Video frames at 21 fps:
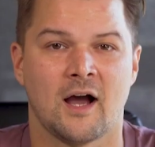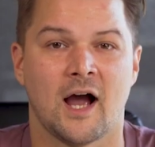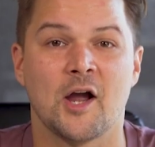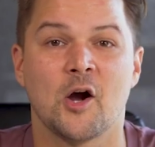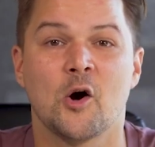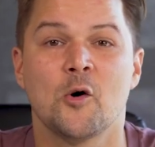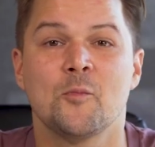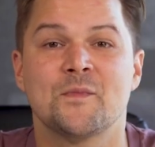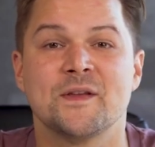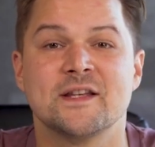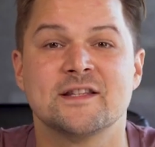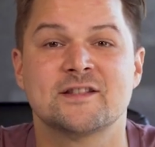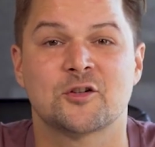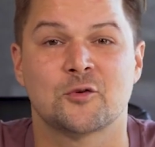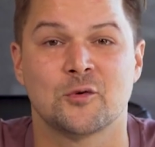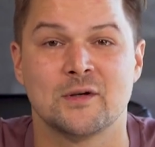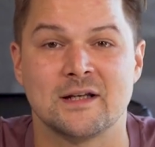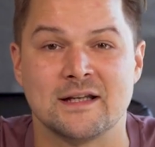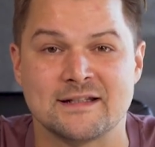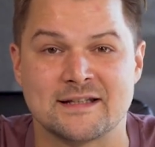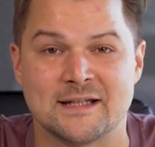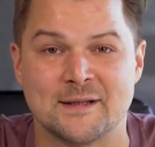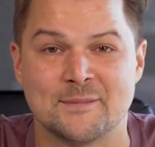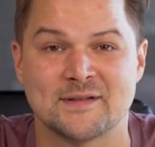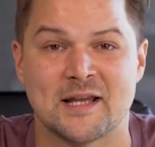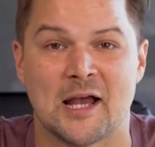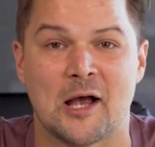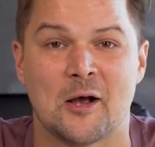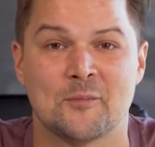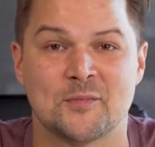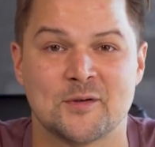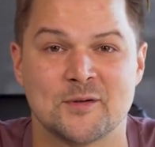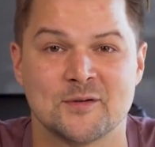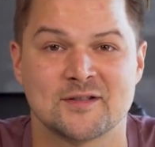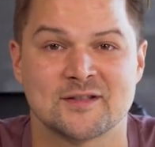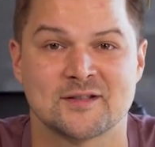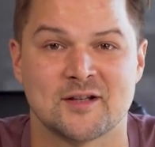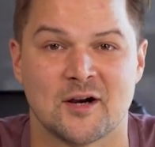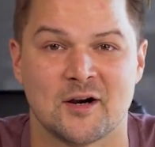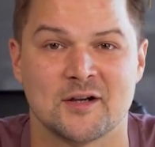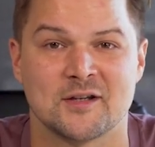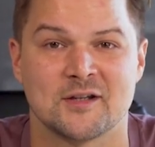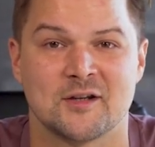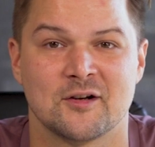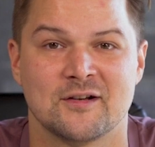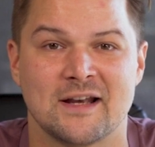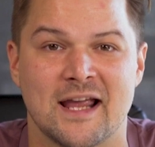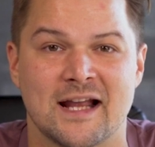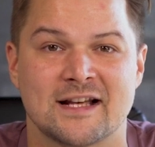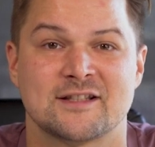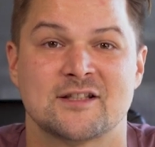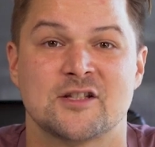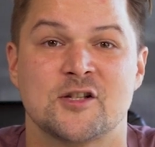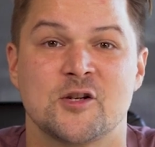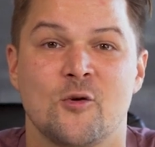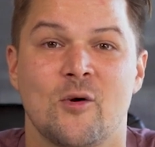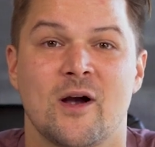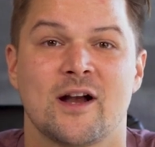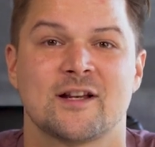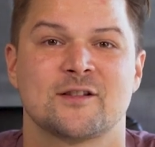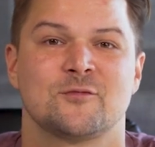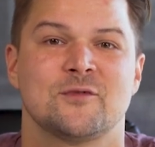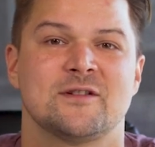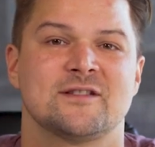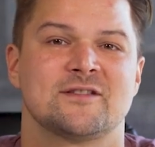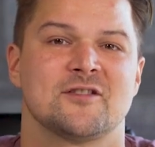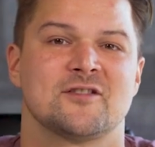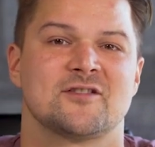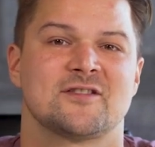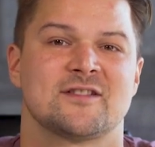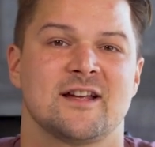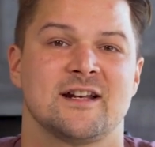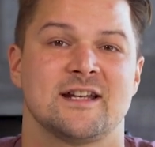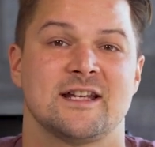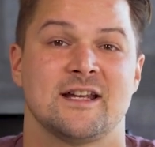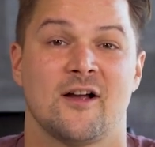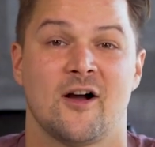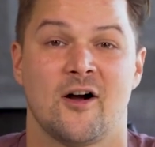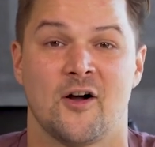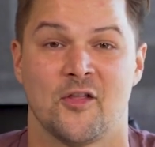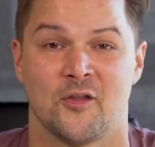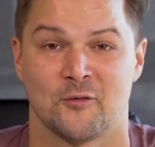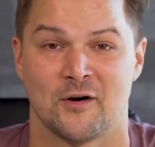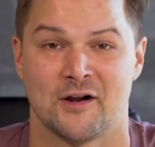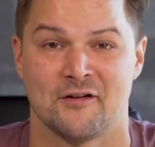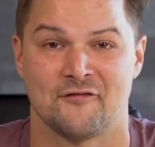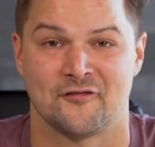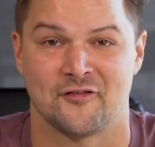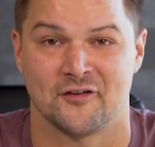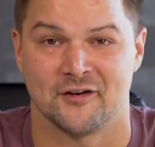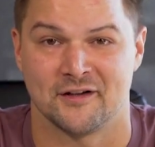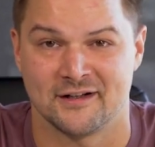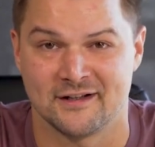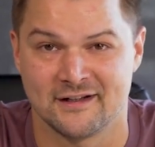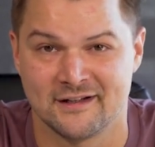I hope these screening tips help you start your next UX research study on the right foot.